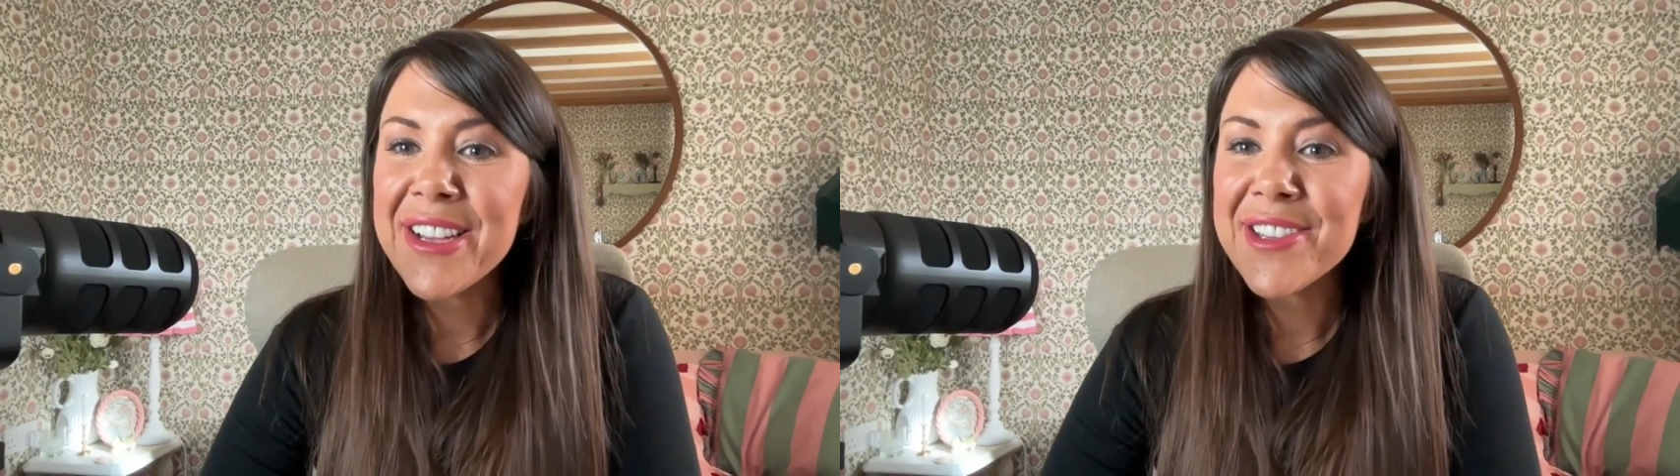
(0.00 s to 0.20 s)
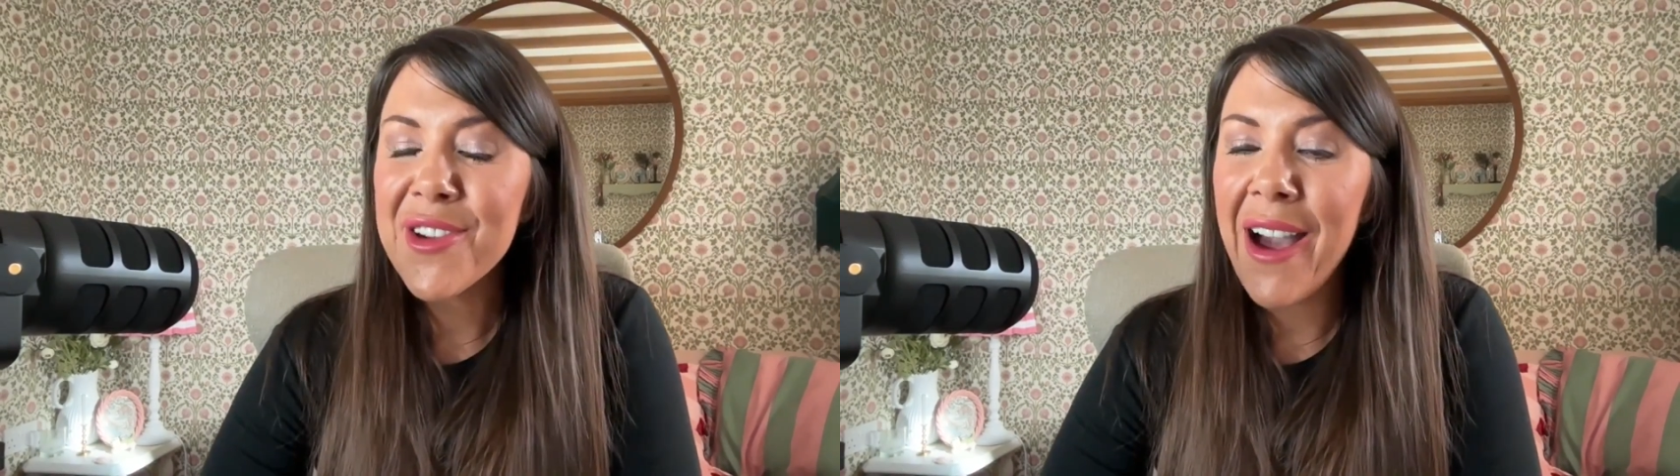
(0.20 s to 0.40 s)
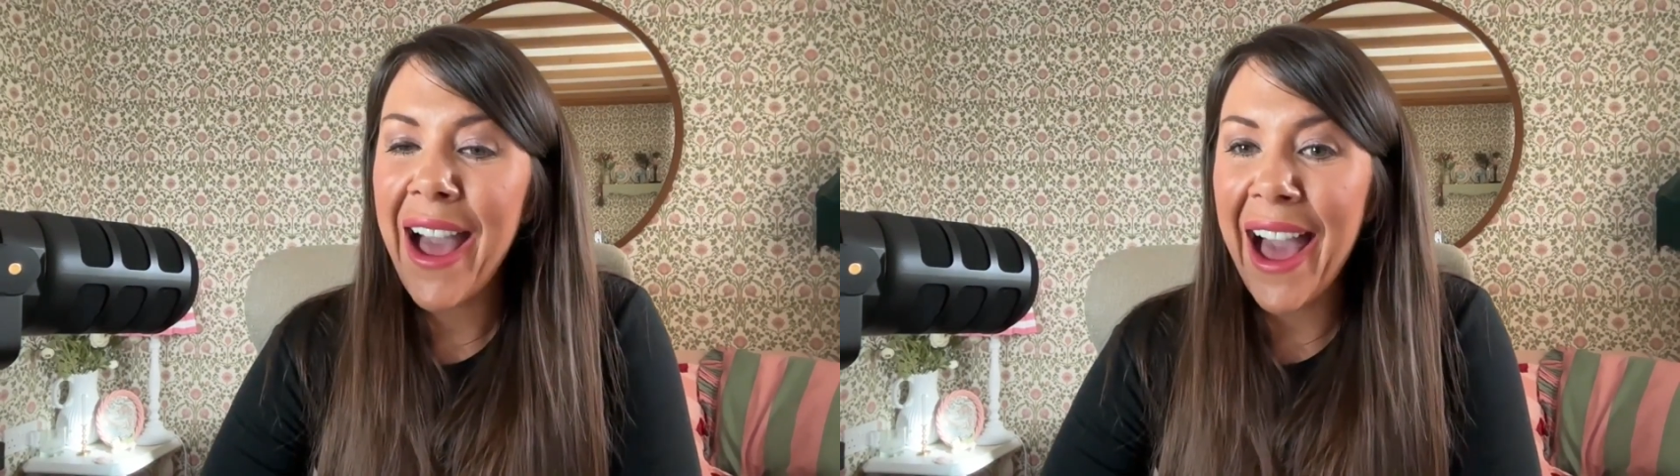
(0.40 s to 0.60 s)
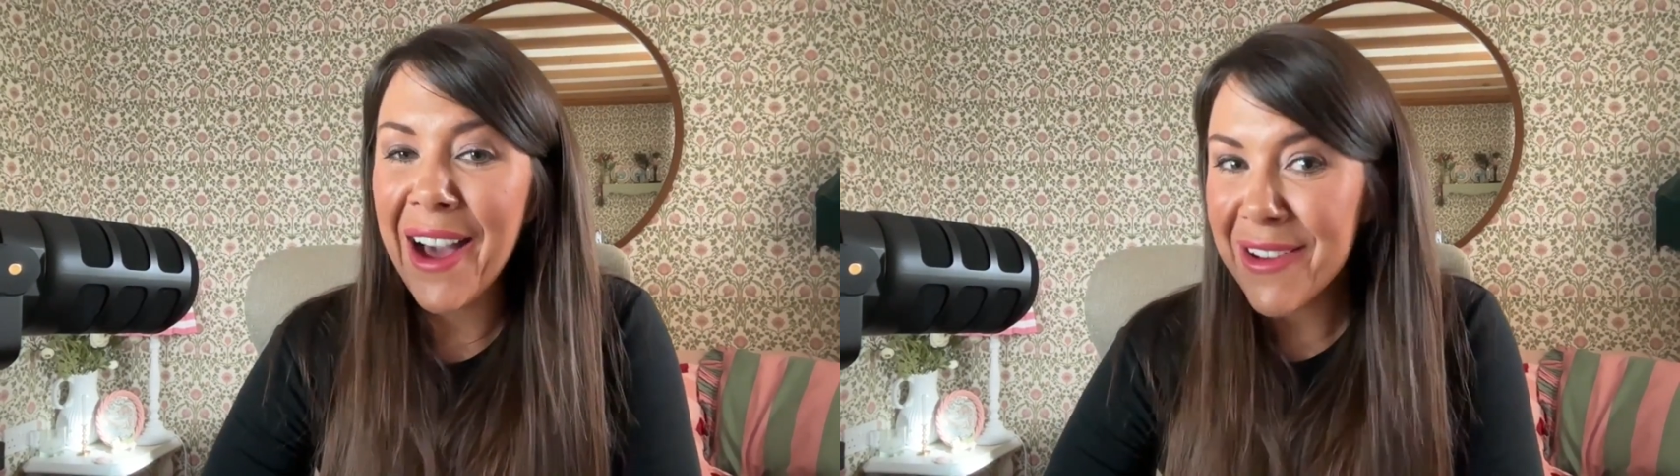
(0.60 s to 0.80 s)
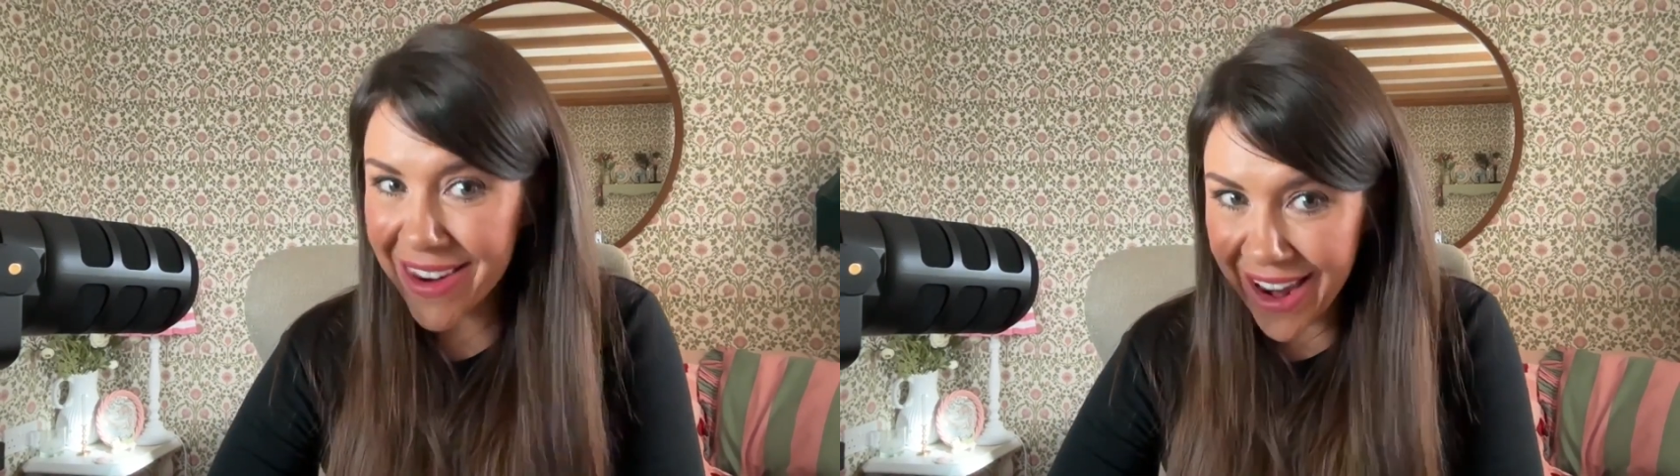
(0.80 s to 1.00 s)
So
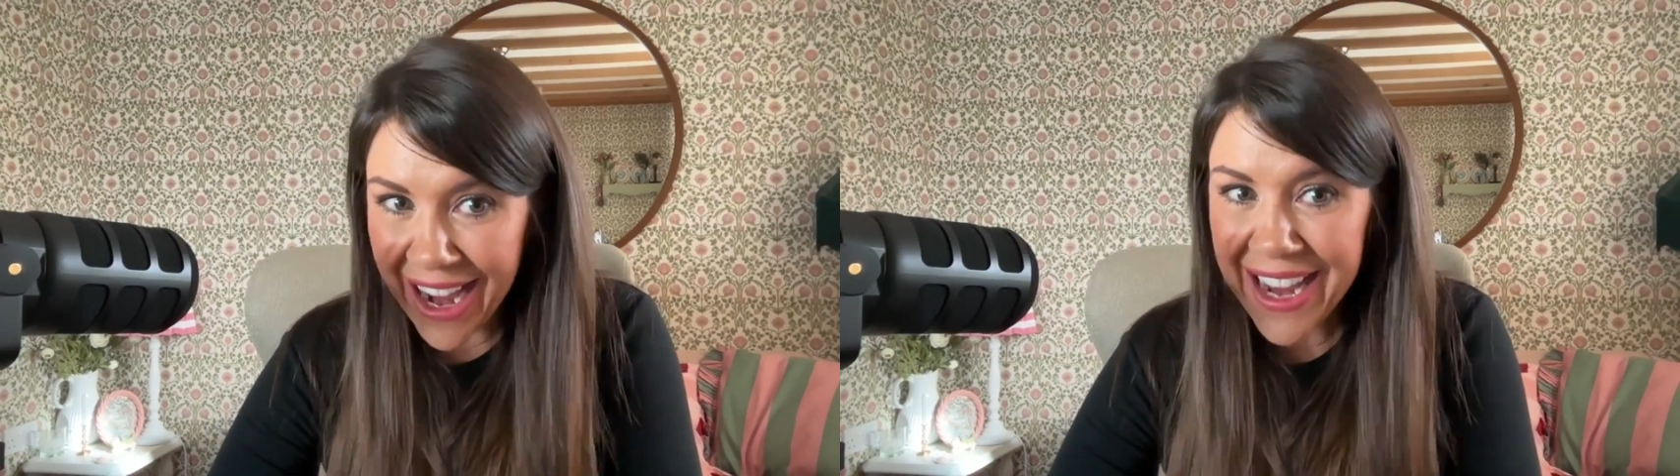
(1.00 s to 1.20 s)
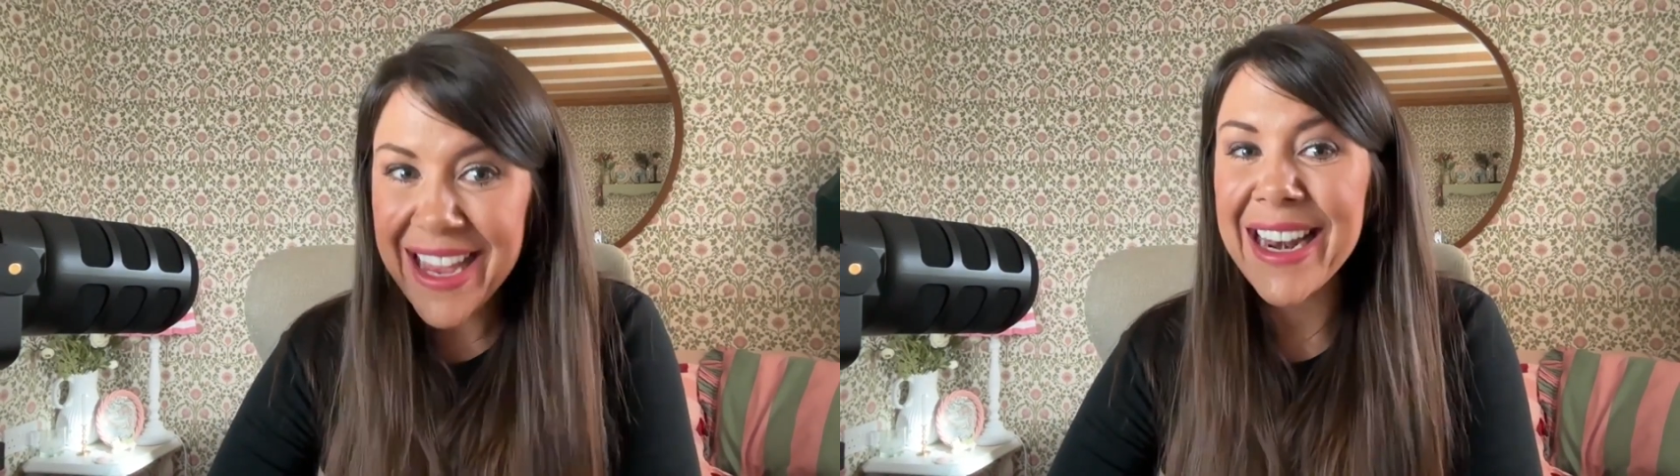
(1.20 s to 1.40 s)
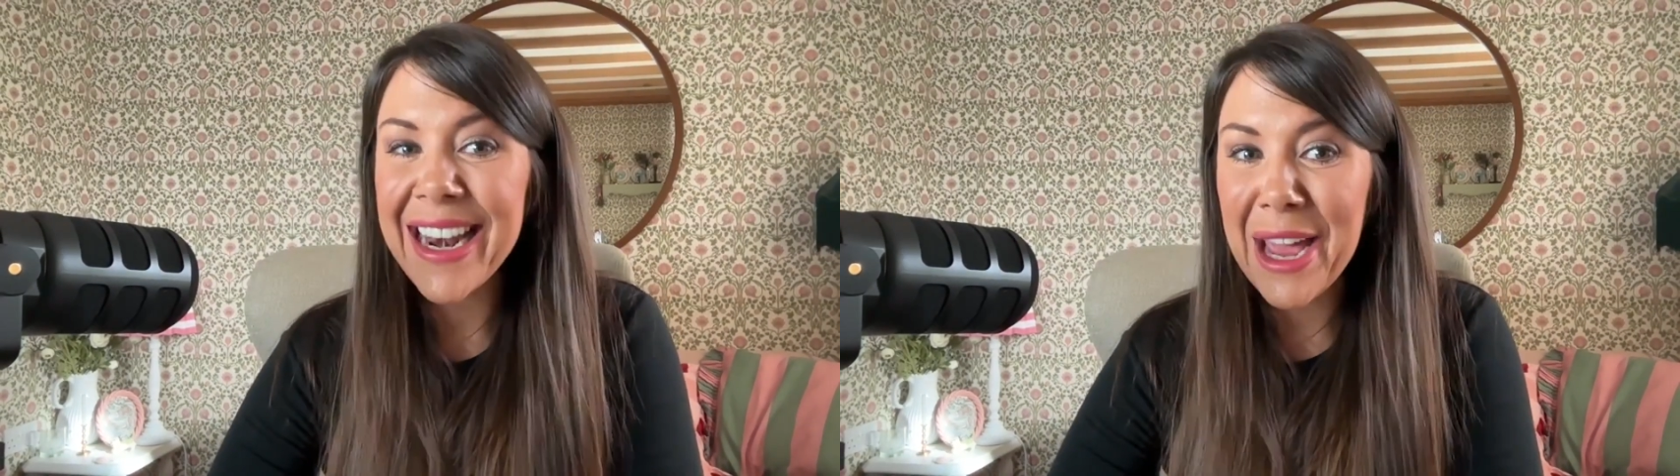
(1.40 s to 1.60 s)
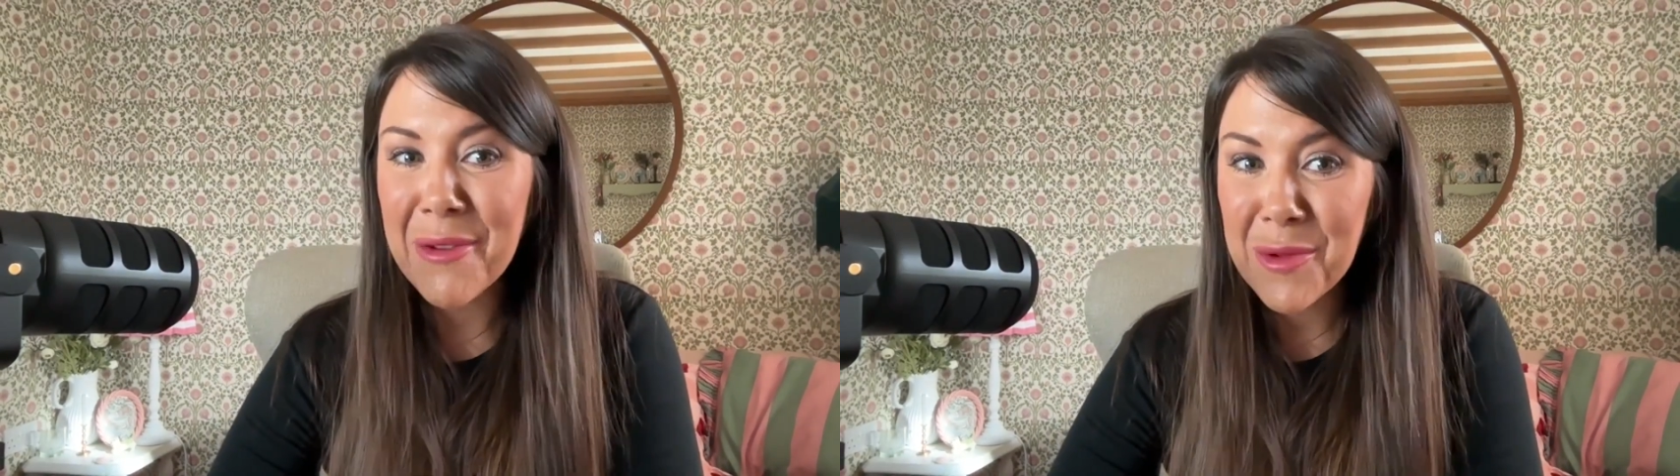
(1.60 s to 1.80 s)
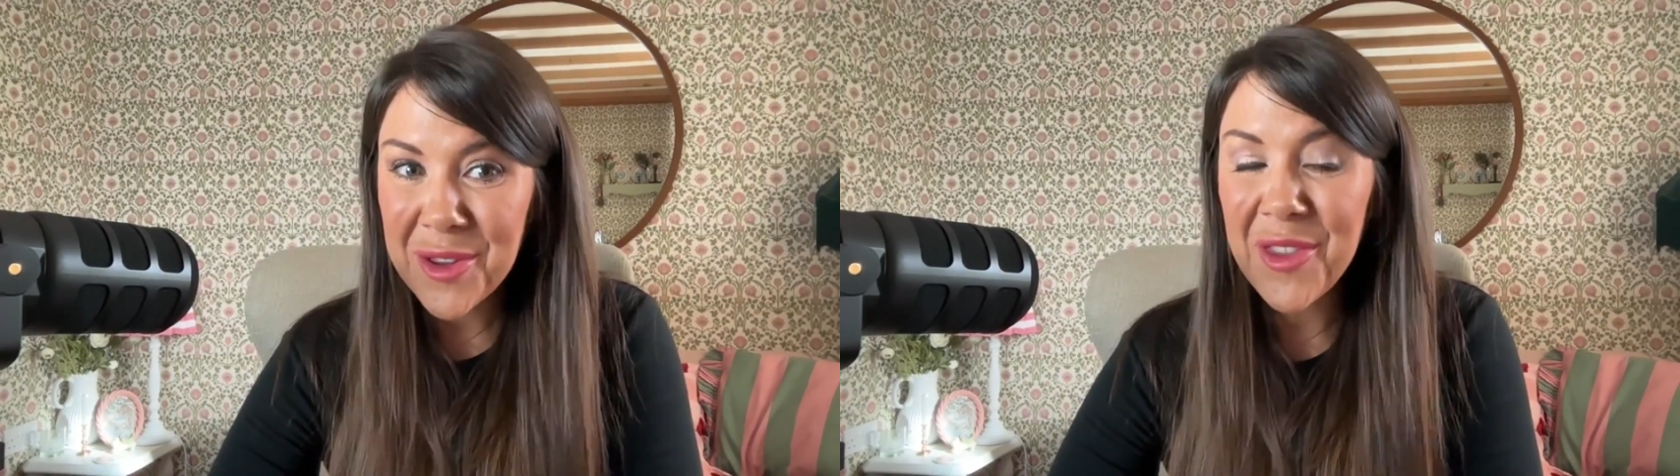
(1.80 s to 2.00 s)
how likely would